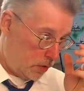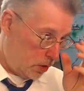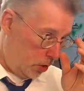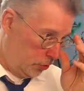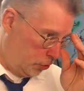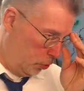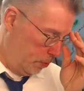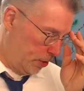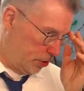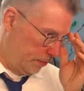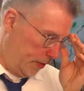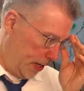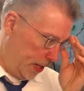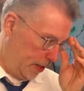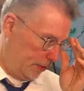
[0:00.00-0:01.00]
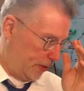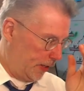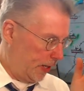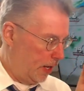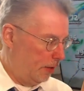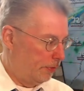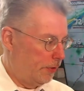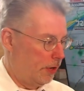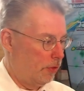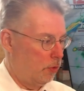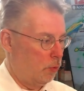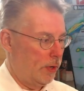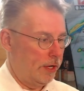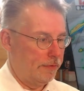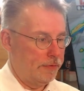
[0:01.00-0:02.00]
too much of anything out there in
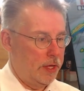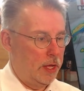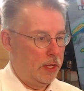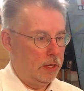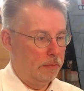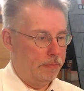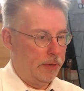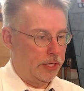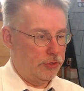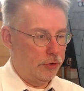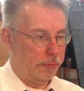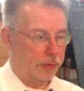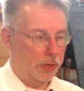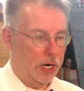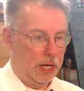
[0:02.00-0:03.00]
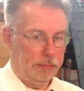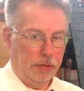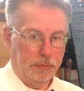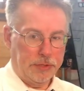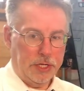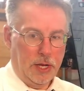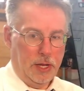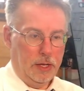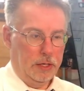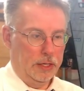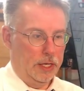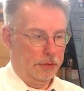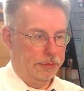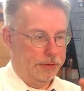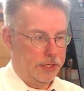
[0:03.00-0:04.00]
the way of major problems.
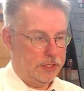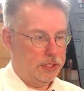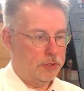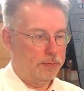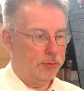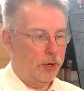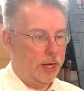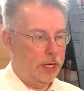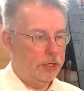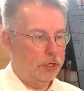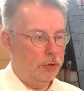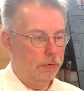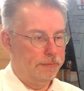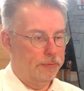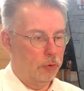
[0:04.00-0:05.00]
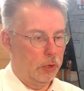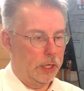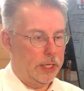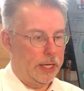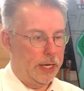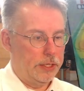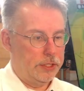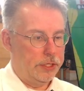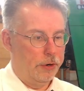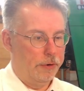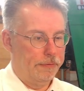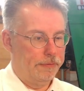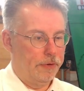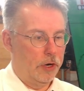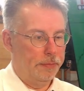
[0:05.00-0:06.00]
Now, this is brand new forecast
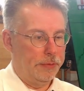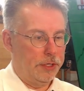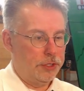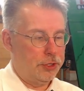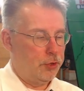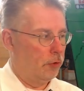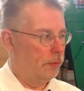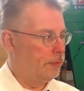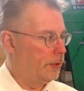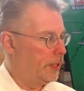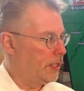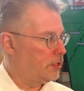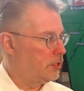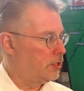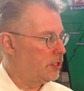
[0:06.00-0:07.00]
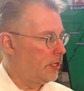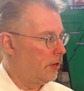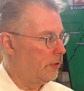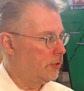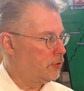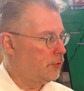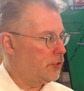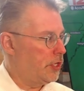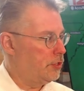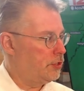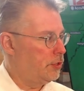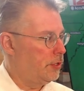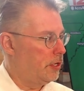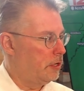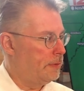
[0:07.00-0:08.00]
here from the Storm Prediction Center. This was
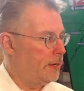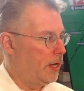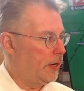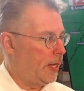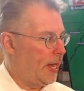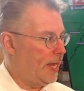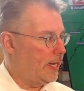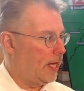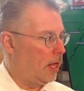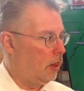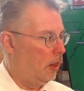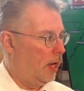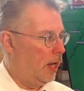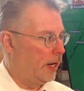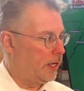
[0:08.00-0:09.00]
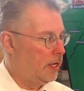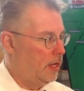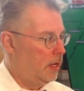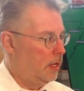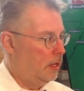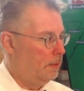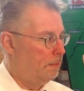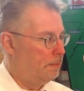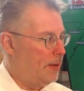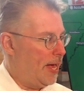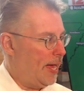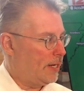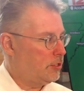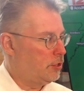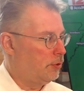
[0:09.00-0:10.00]
issued at about 8 o'clock.
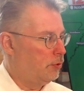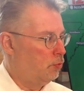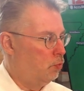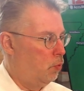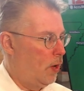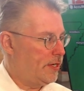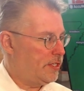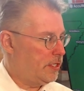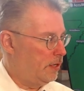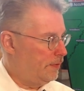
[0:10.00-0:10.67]
Back to the west of